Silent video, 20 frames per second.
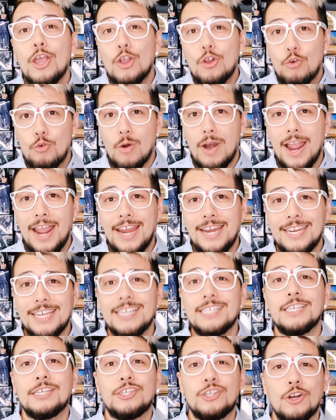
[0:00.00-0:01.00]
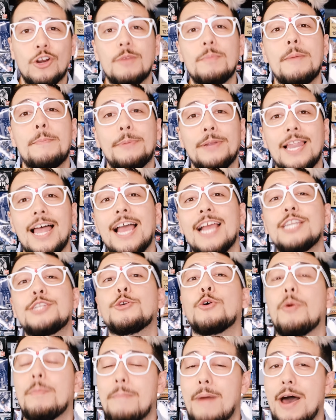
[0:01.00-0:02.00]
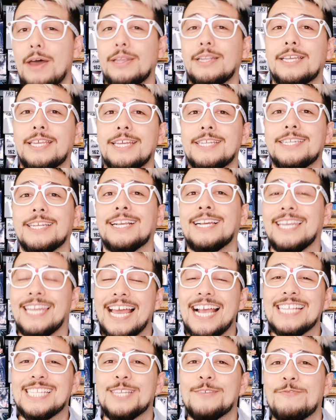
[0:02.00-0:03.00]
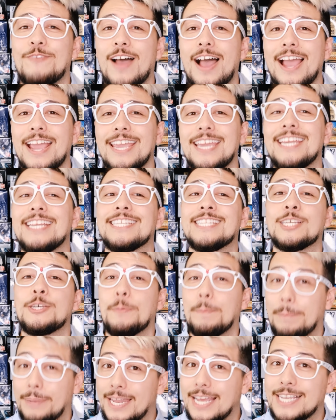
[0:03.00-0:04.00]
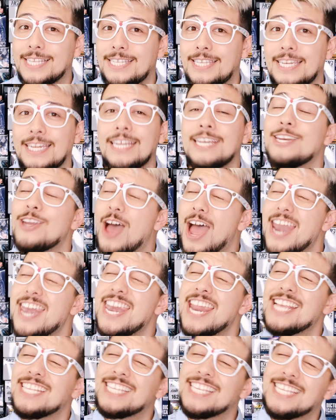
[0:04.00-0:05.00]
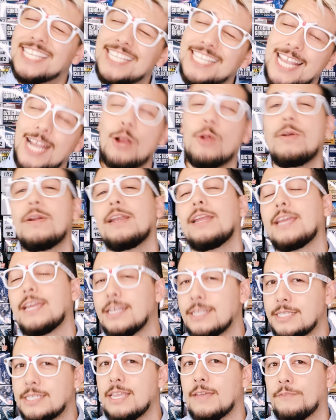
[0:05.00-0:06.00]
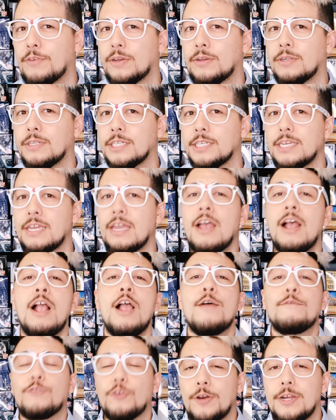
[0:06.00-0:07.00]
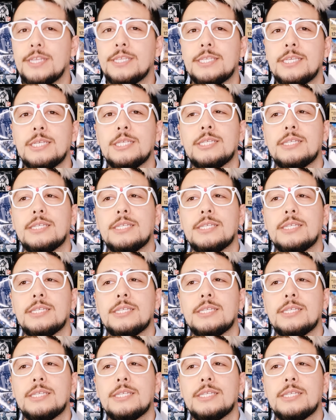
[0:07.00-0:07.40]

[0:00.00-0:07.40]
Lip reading: Grade is a term applied to a model kit to classify its complexity, not necessarily its difficulty. For instance,